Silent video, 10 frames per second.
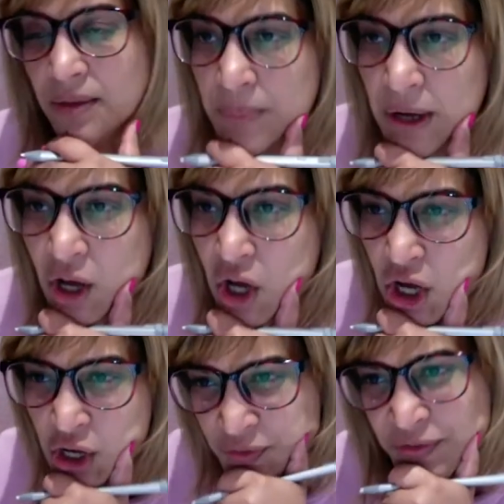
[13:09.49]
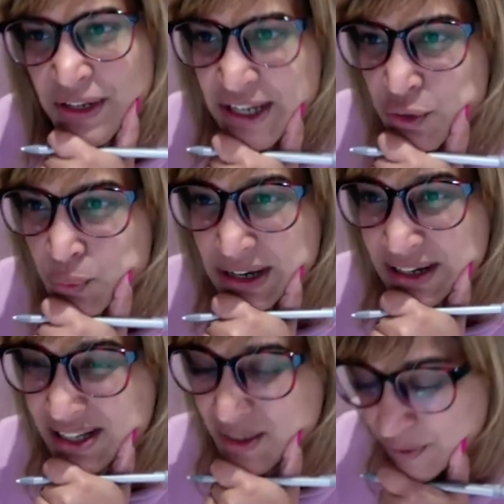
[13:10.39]
But hopefully you
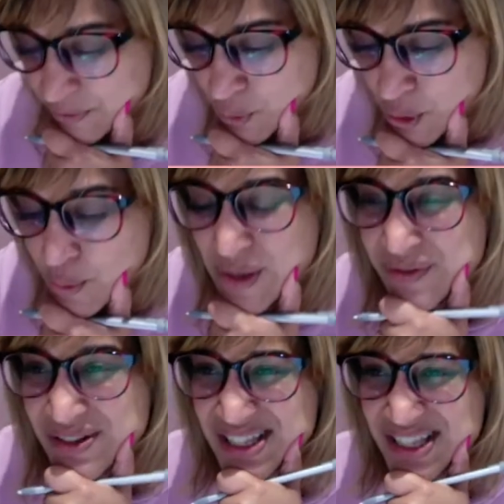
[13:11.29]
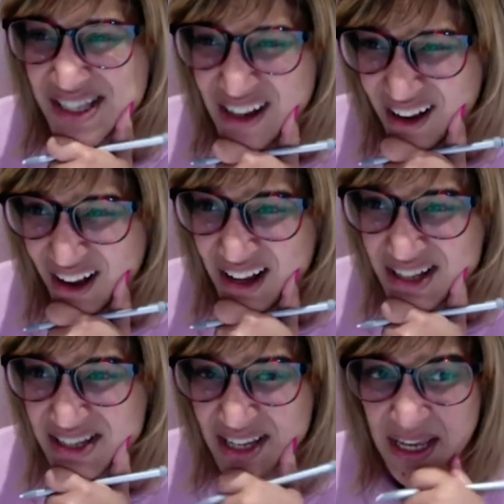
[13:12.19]
realize before you even
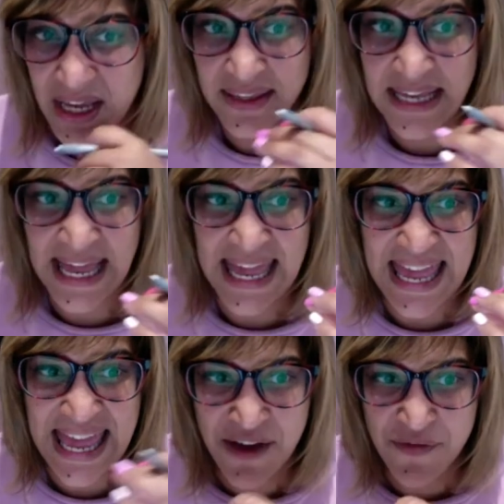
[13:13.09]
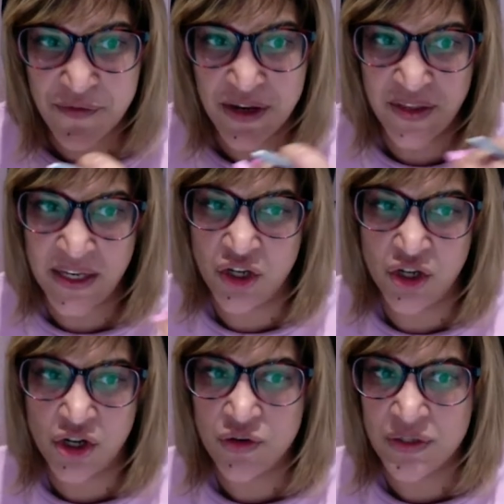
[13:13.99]
start that everything
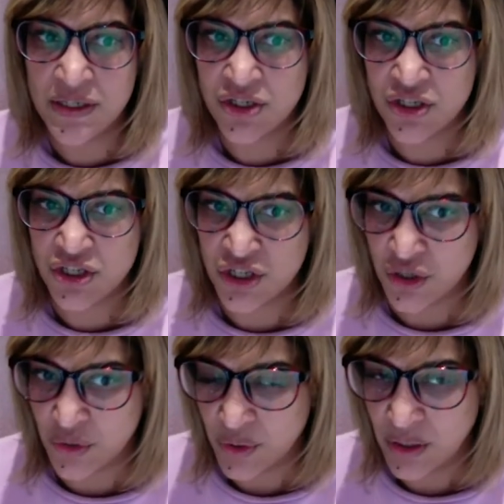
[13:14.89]
goes into 2.